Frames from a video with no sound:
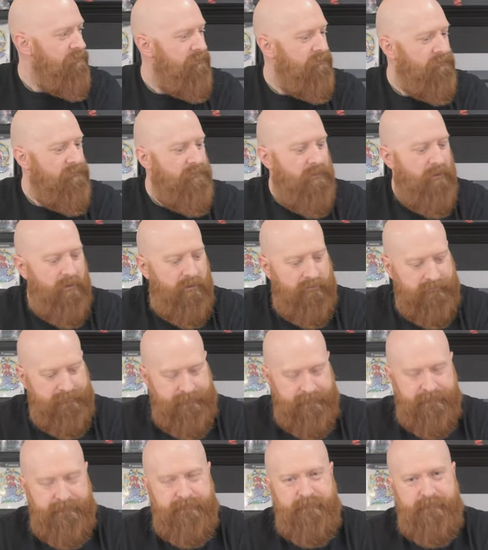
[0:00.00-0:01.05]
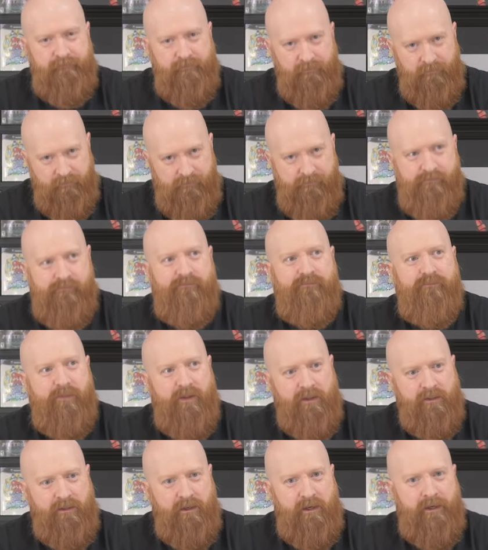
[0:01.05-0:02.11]

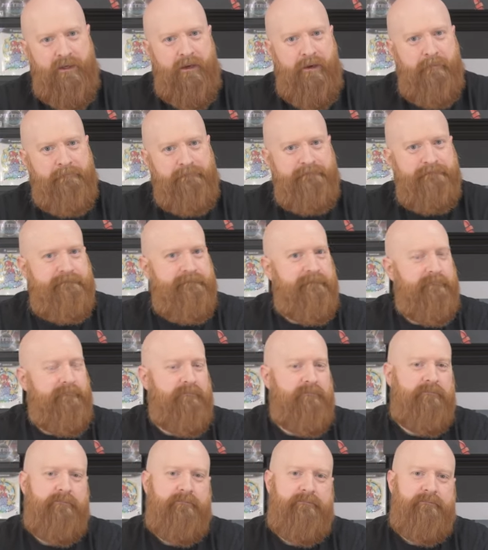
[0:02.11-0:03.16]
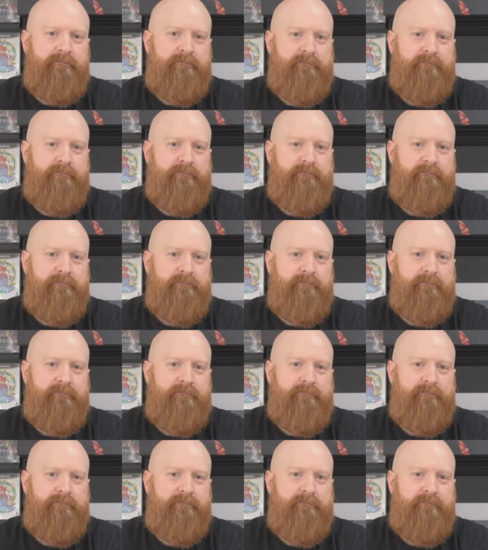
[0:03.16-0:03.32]
(silent)